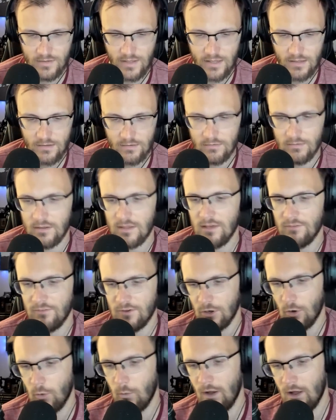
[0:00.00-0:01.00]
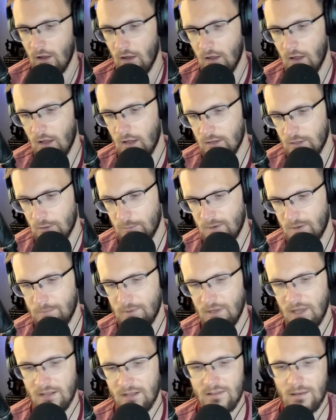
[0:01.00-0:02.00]
like giving Noel a, a little bit of
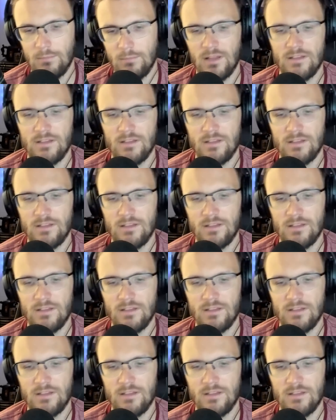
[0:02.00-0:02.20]
playing time.